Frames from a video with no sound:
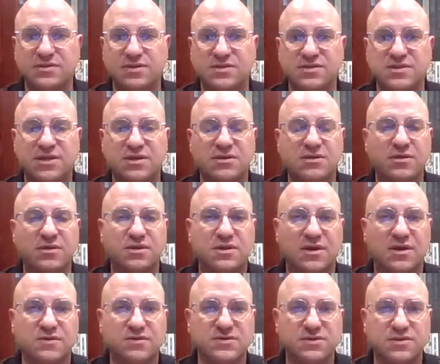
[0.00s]
is a single
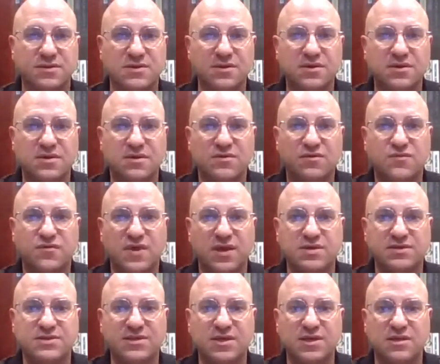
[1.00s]
dose
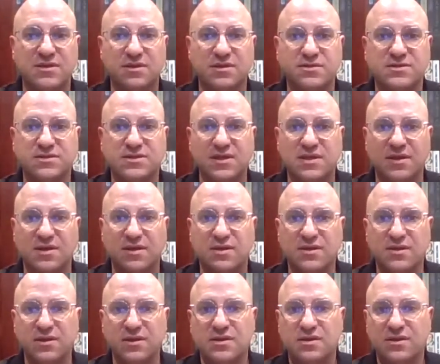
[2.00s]
vaccine. That's
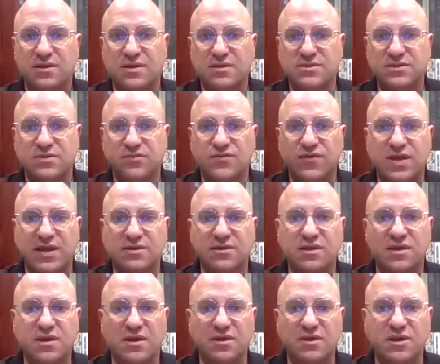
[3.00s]
in fact
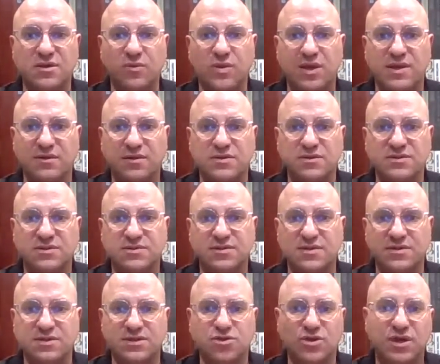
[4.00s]
the only one.
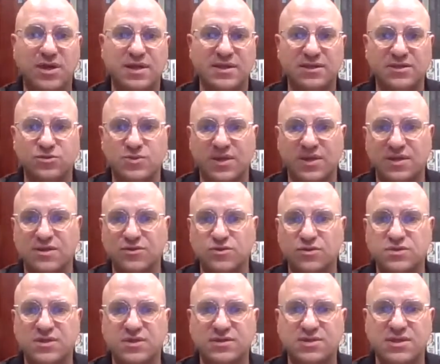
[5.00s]
There's a Chinese one that's
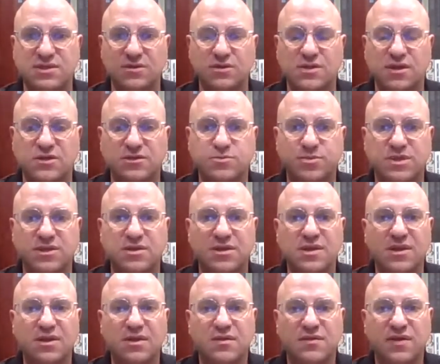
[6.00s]
also single dose, but
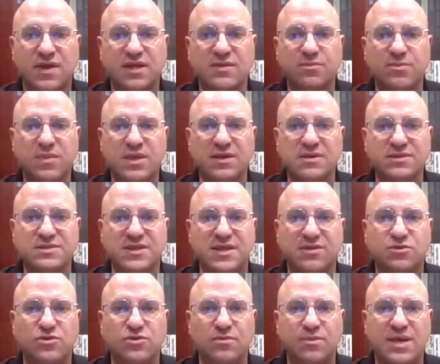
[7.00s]
that means
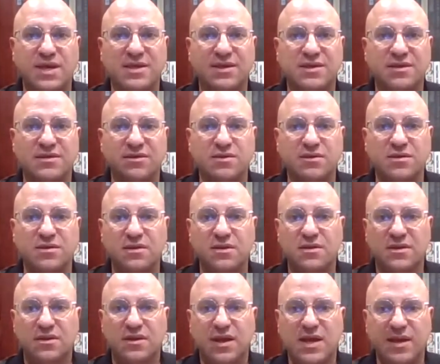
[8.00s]
that you're making
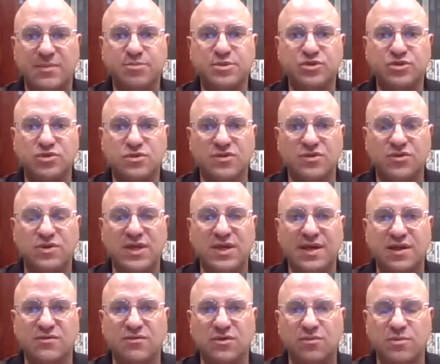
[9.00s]
up to
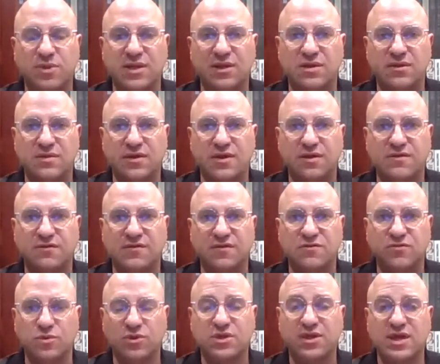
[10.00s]
300 million
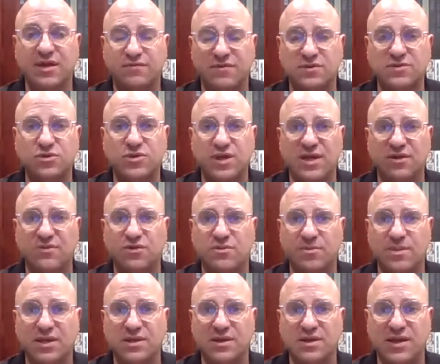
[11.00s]
doses, which covers
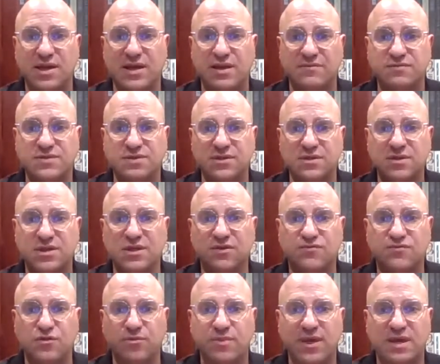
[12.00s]
300 million lives
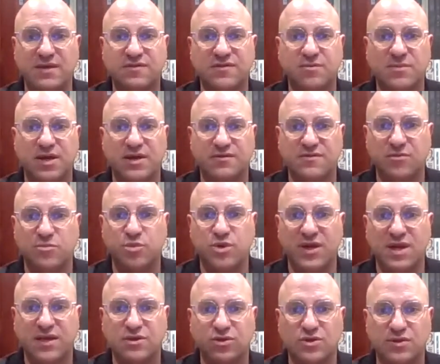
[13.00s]
if you maximize the
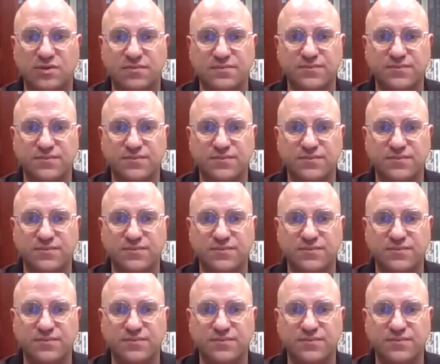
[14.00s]
production.